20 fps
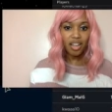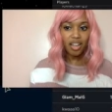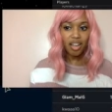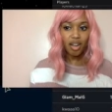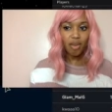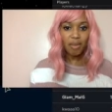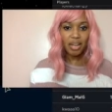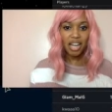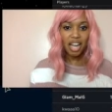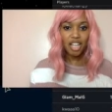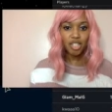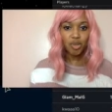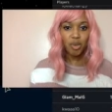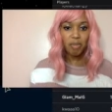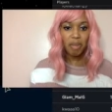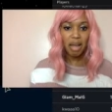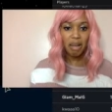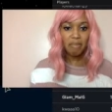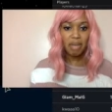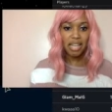Oh my gosh, we
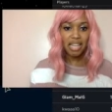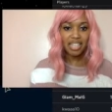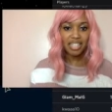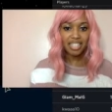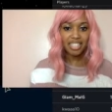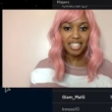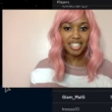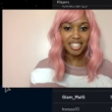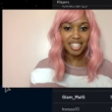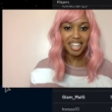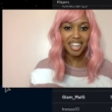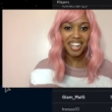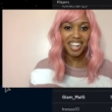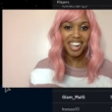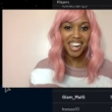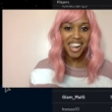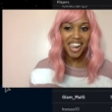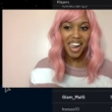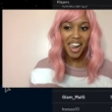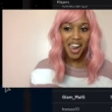might. Someone said, "Go,
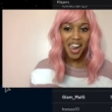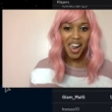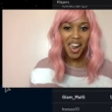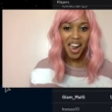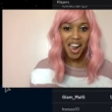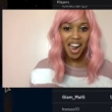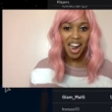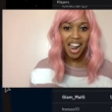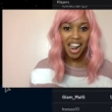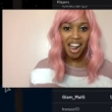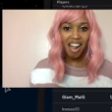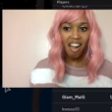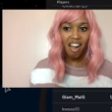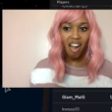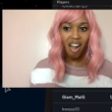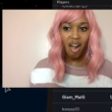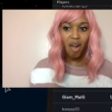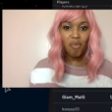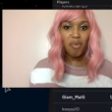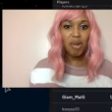please."
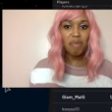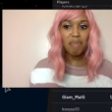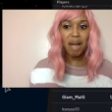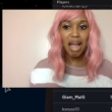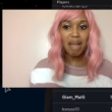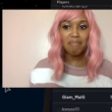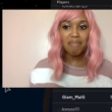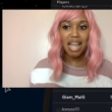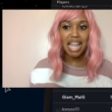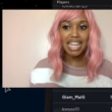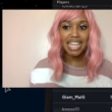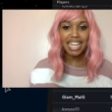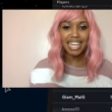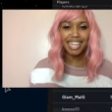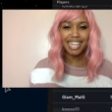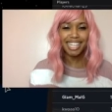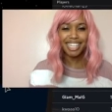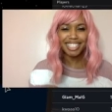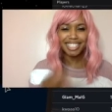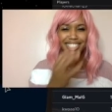We might make it,
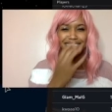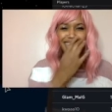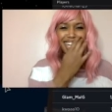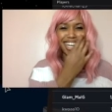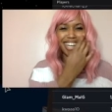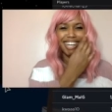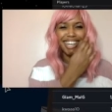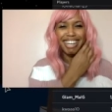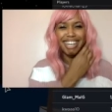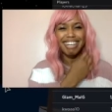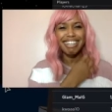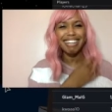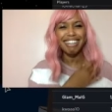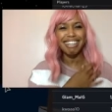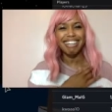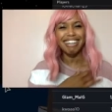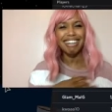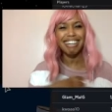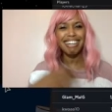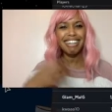Alicia.
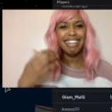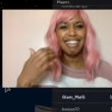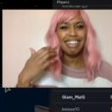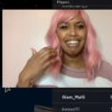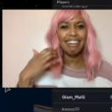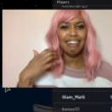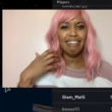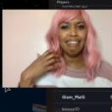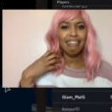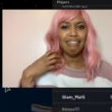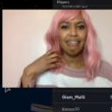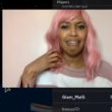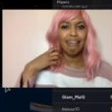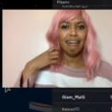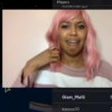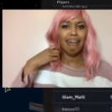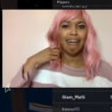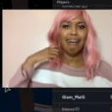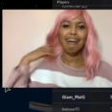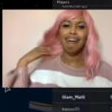
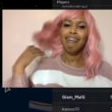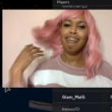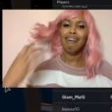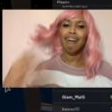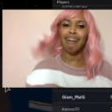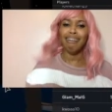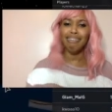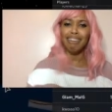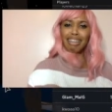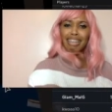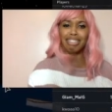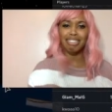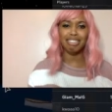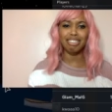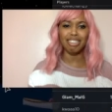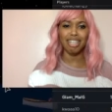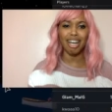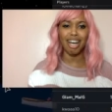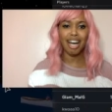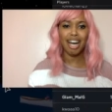Alicia,
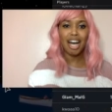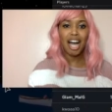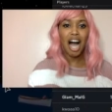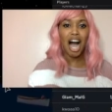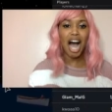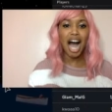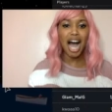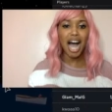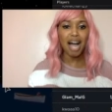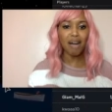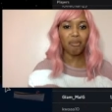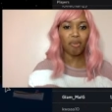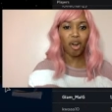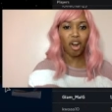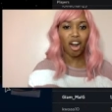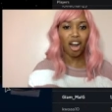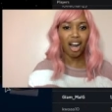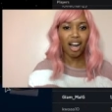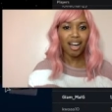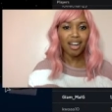oh, she
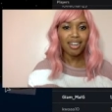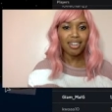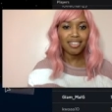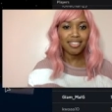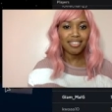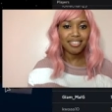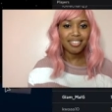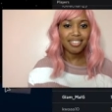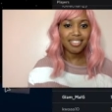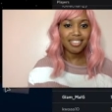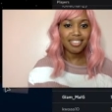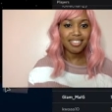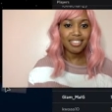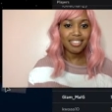dropped down.